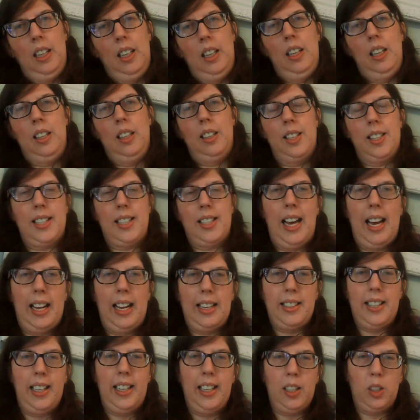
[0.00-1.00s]

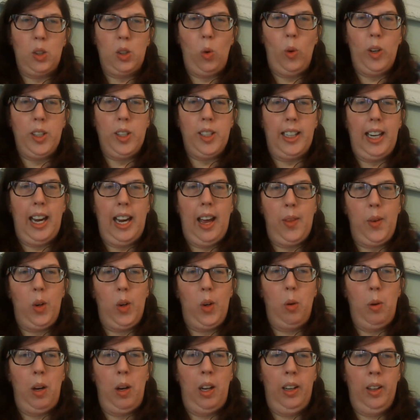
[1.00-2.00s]
decides he's going to gather
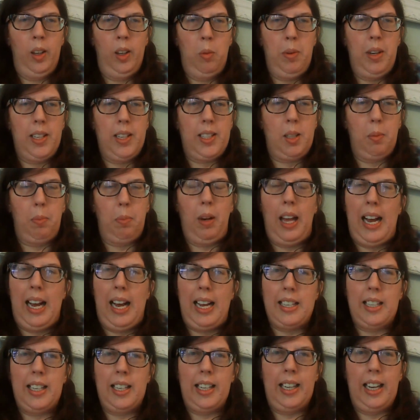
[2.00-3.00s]
up what little bit of
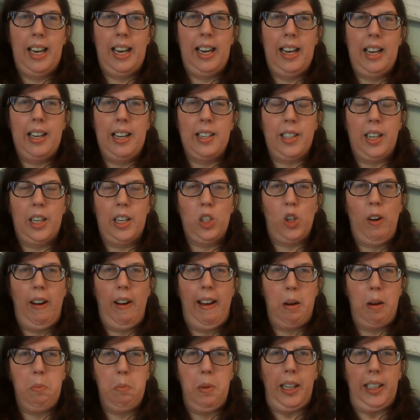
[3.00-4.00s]
supplies he has and try
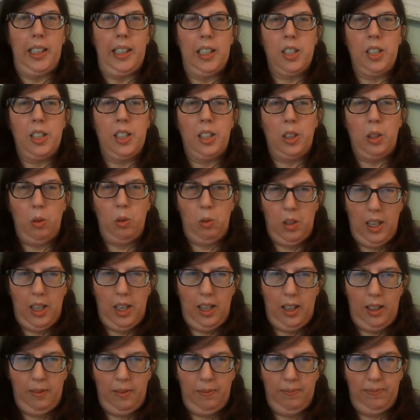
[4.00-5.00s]
to make it to
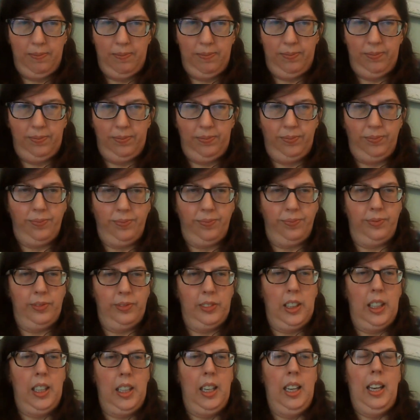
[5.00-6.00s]
Utah.
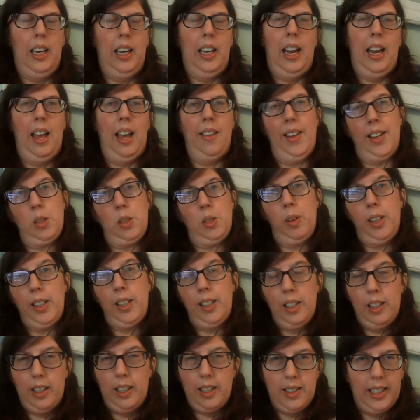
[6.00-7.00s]
And that's what he
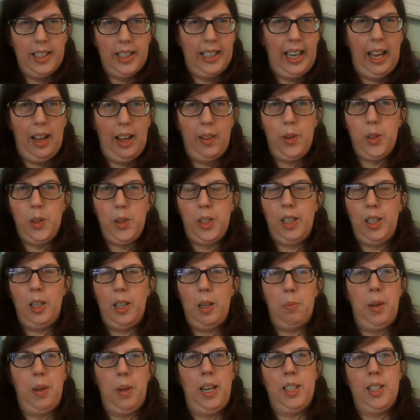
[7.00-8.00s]
does. He gathers
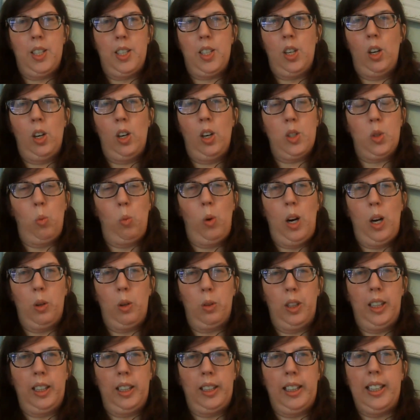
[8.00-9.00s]
up and starts
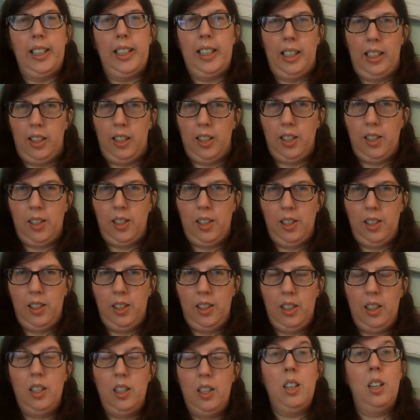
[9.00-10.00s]
walking east
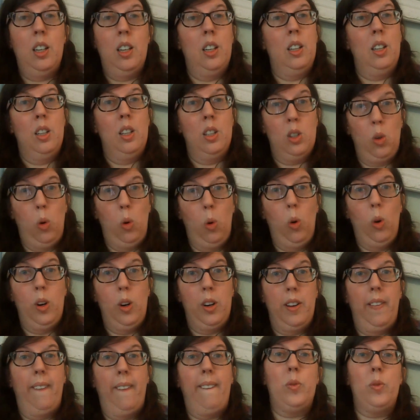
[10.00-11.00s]

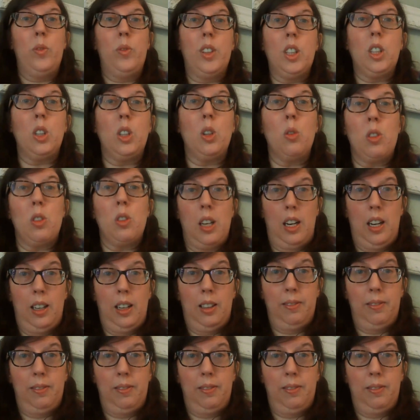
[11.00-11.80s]
toward Utah.